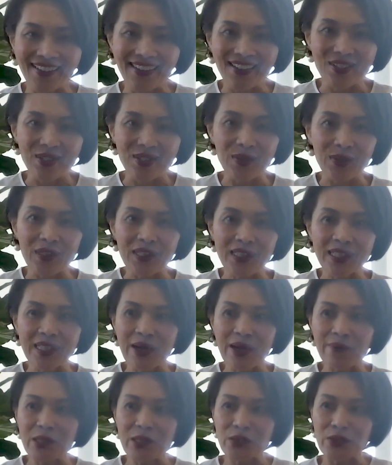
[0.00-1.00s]
So it's
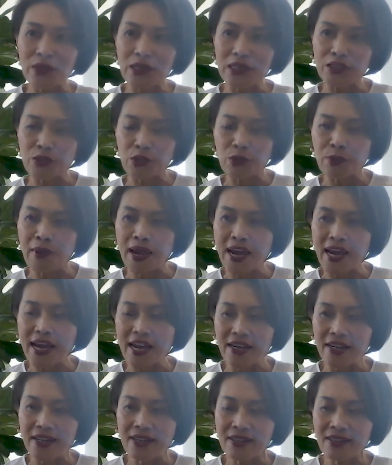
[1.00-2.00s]
coming to a
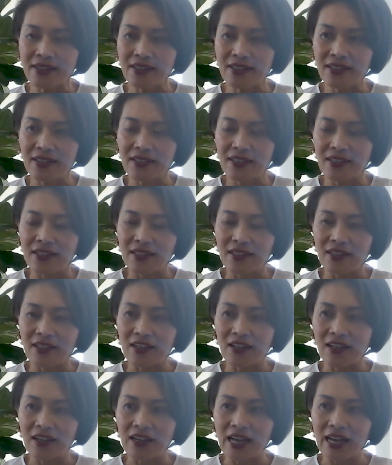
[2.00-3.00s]
domain
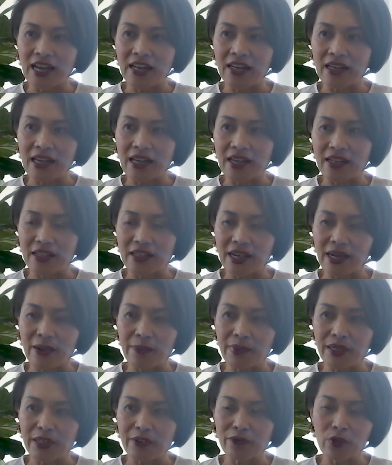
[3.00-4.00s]
and a
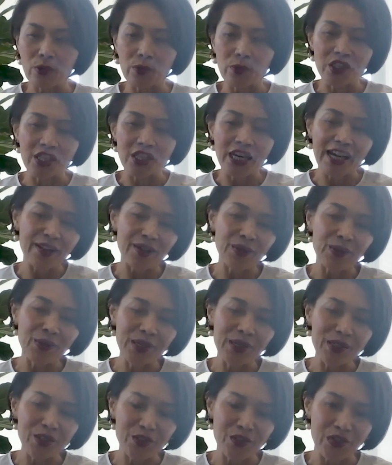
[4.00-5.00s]
company for which I had no
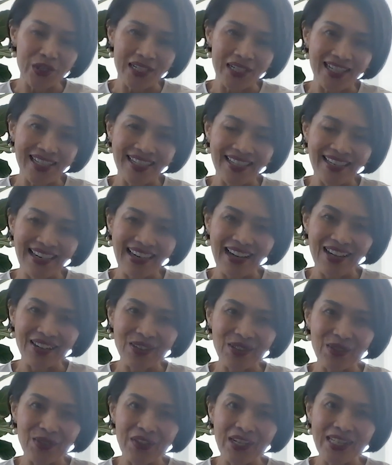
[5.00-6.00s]
history. I had
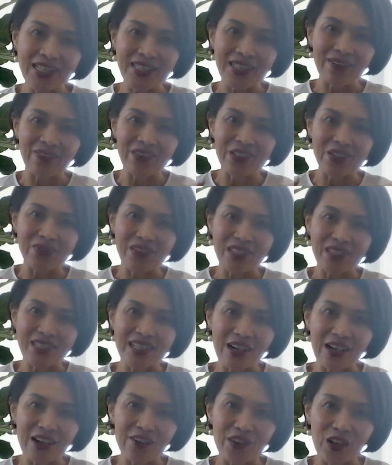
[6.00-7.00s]
to reestablish
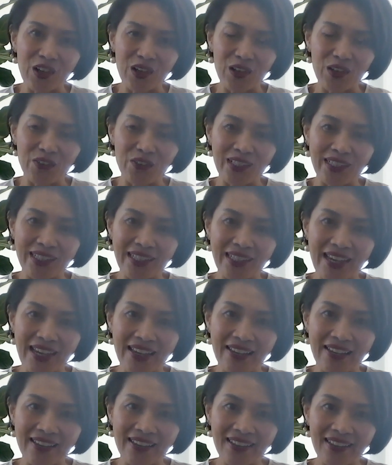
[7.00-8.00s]
myself all over
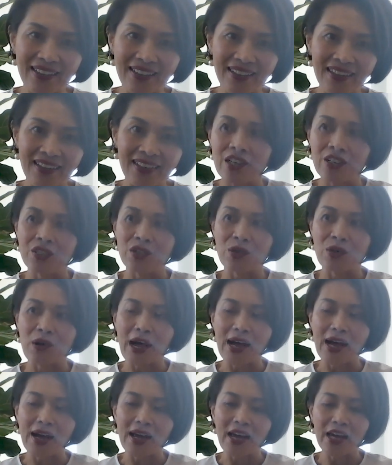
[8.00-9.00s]
again. So
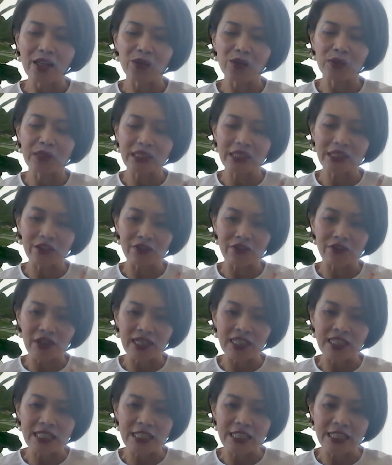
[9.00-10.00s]
I had to dig
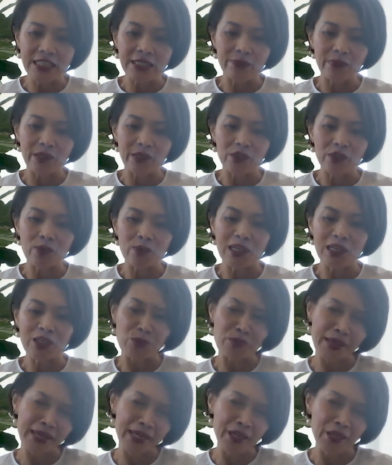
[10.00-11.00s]
really deep into my
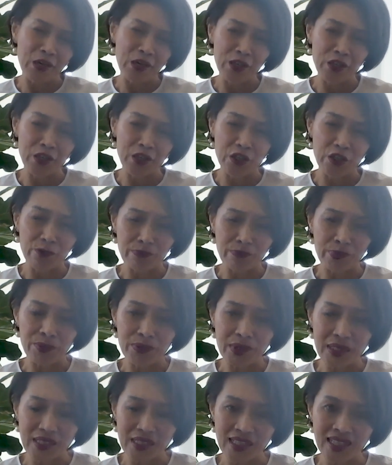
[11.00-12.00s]
domain knowledge of
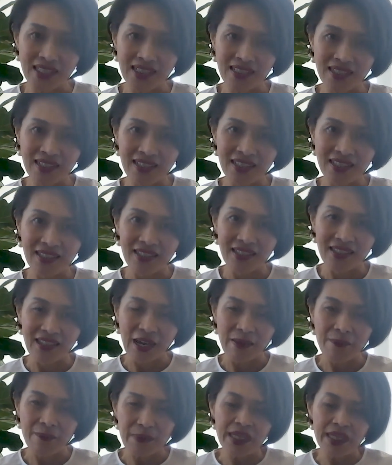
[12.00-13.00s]
beauty
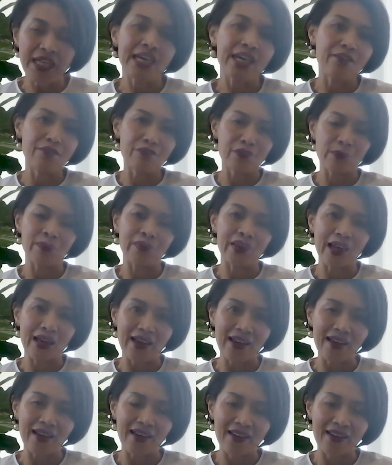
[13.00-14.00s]
and begin from there.